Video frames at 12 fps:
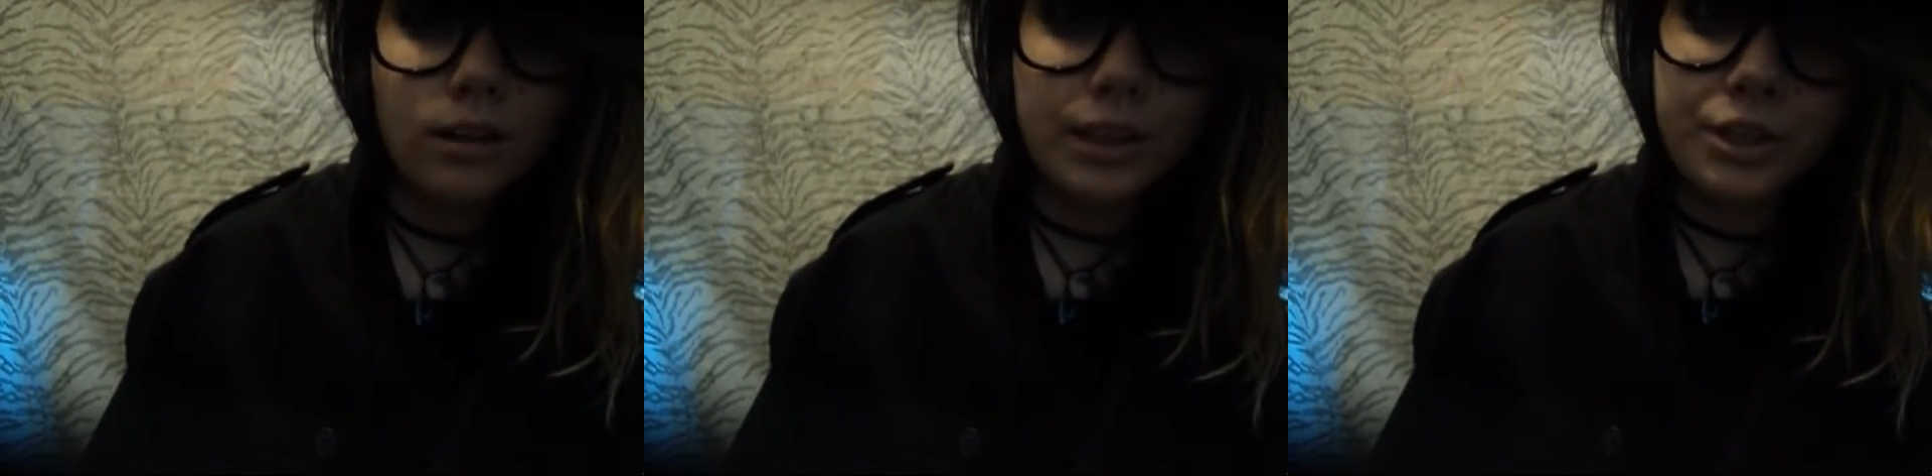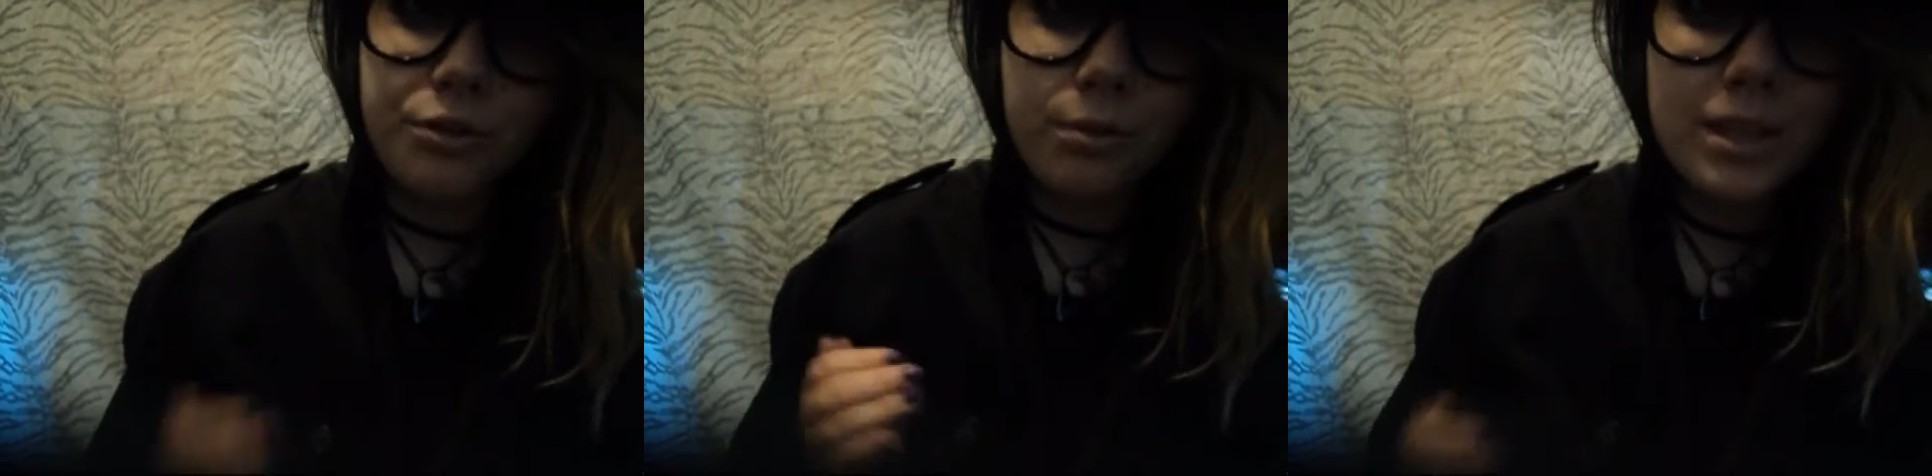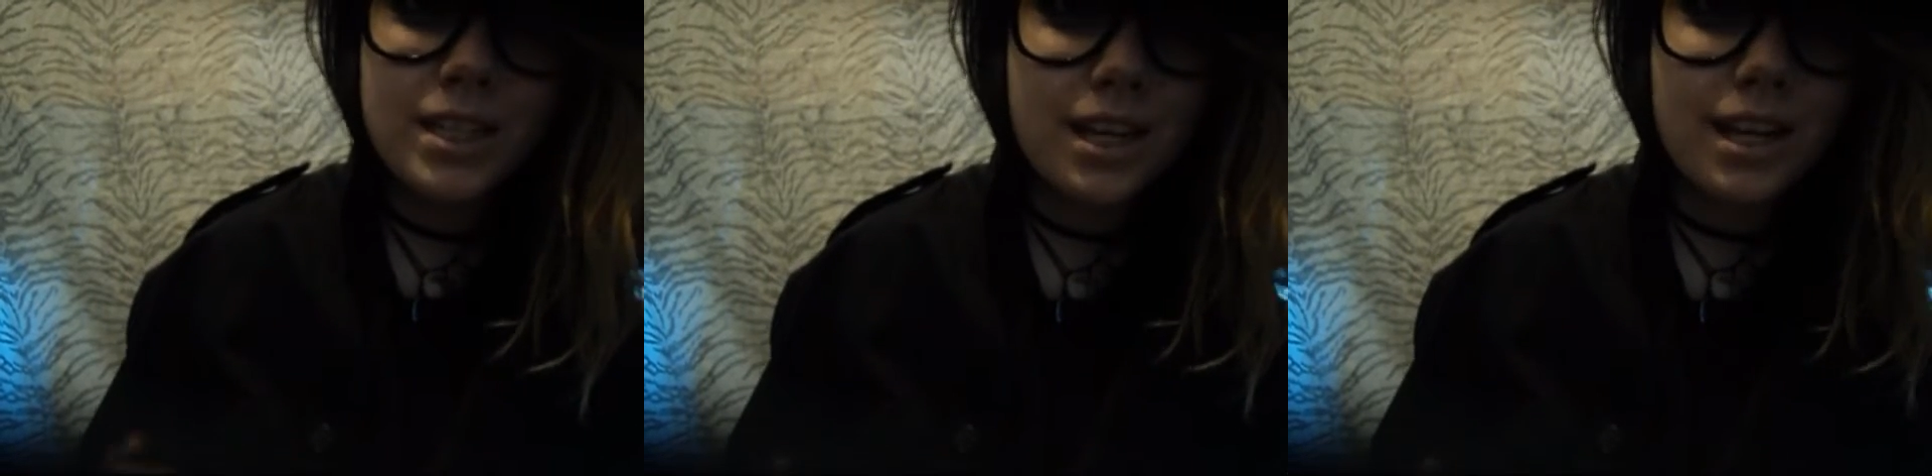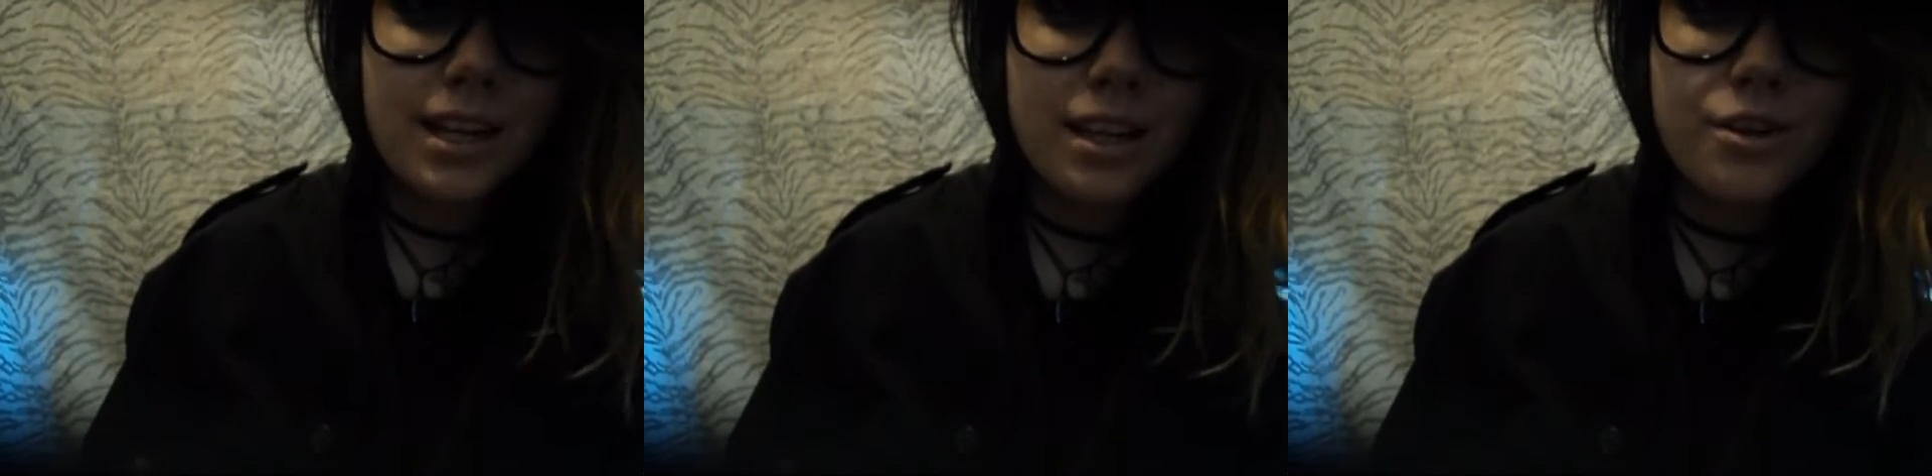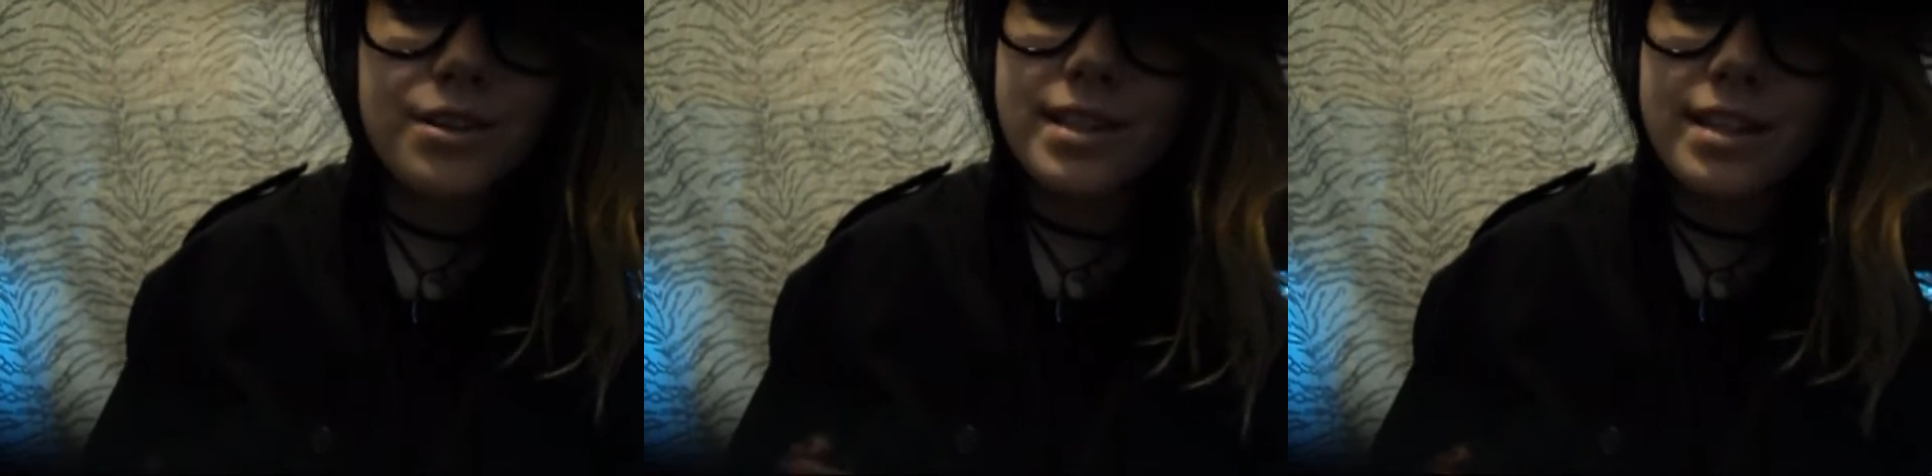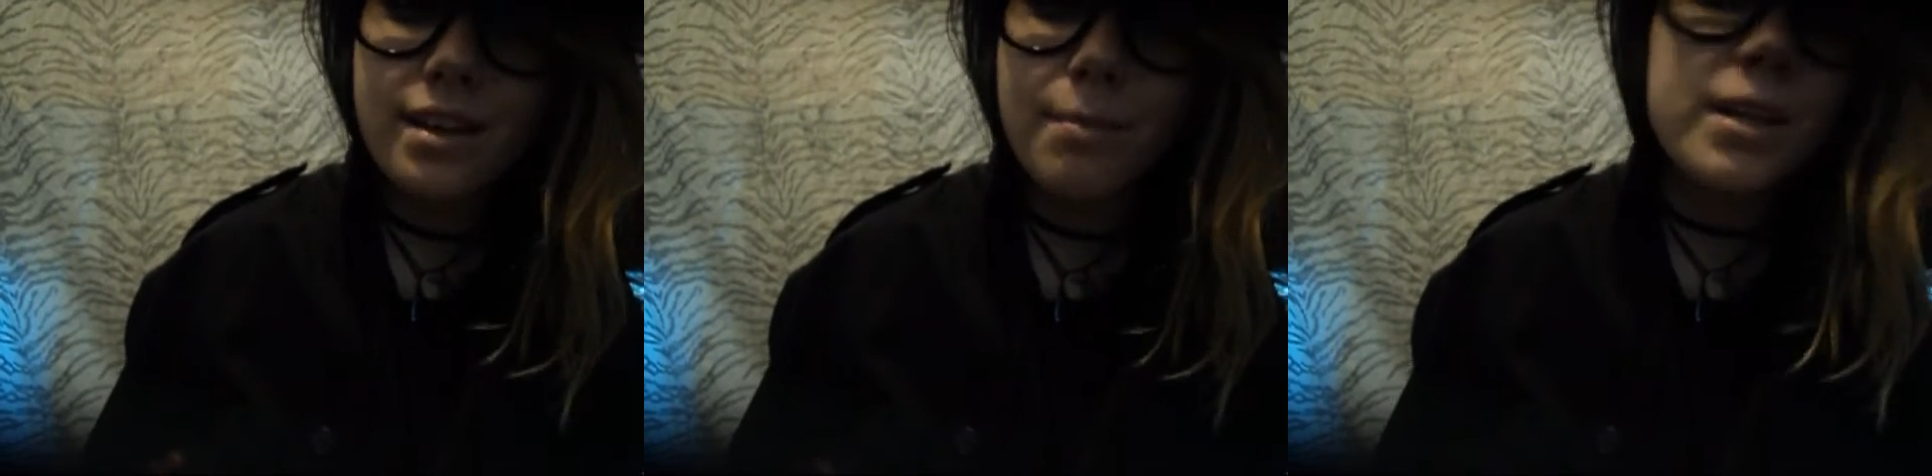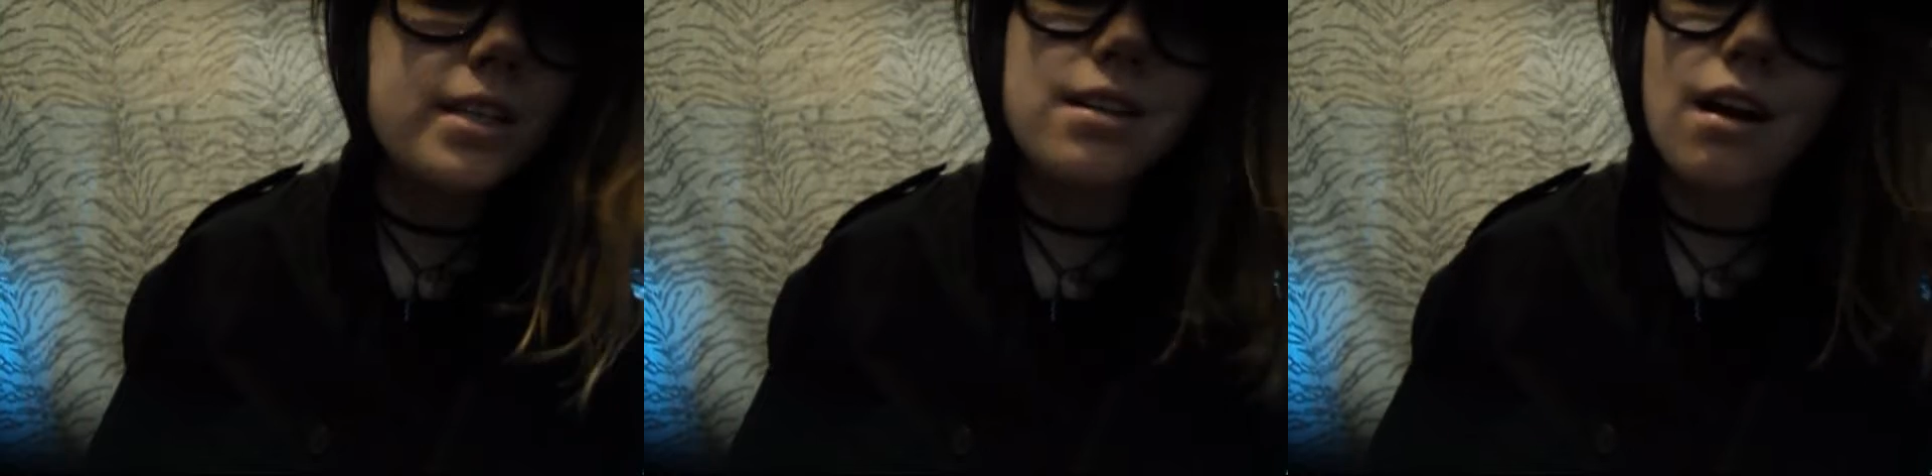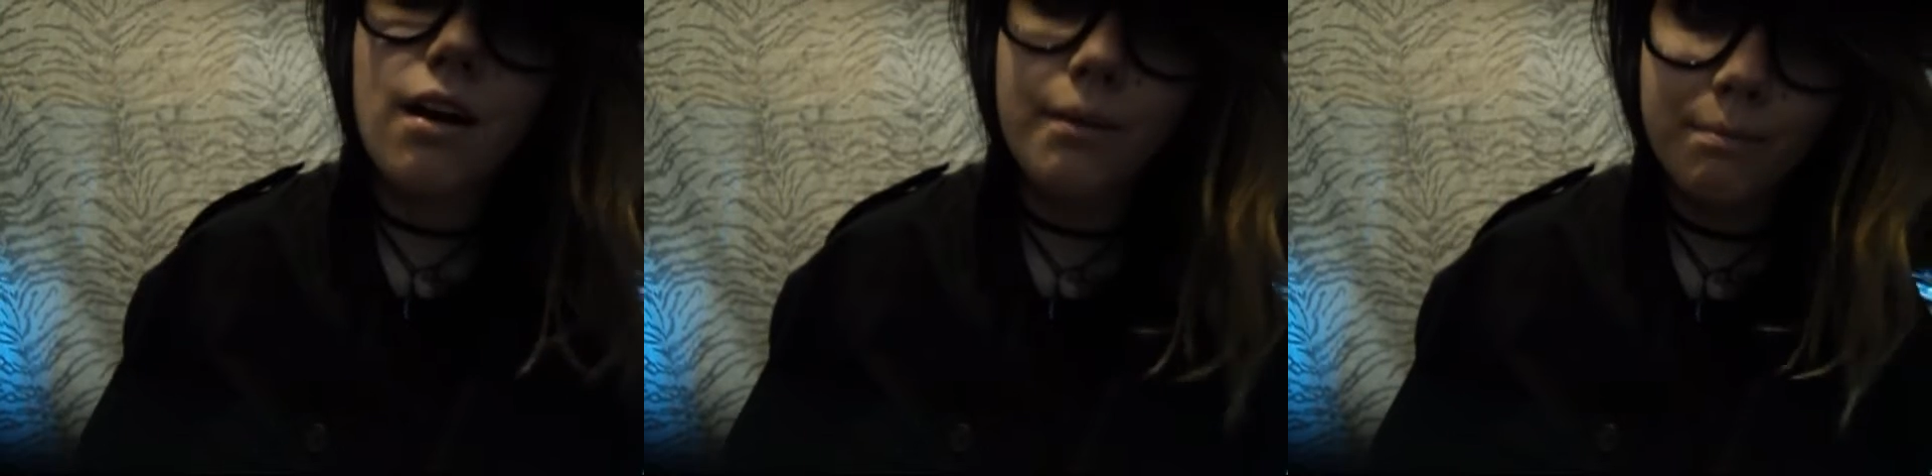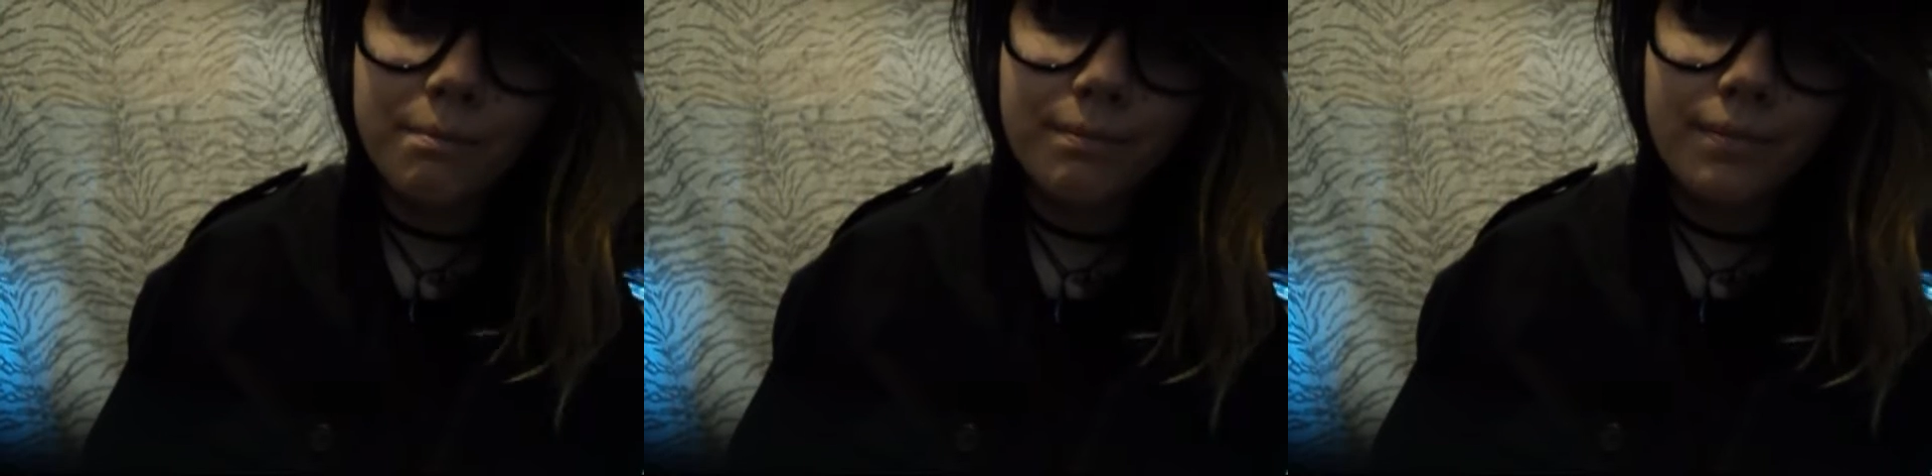Like, you can be standing there, see him, he's gone.